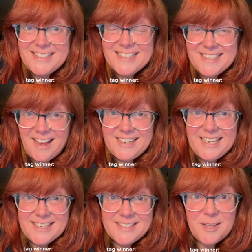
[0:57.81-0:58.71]
It did not
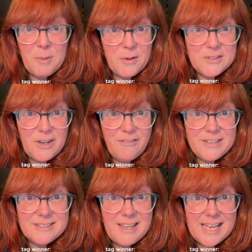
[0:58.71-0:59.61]
get to the post
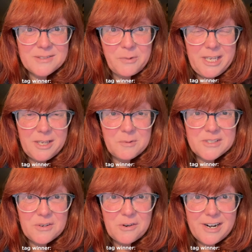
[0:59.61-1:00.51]
office last week. It
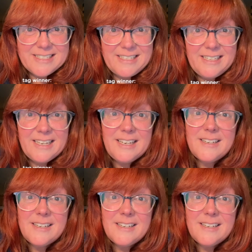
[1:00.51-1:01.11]
was so crazy.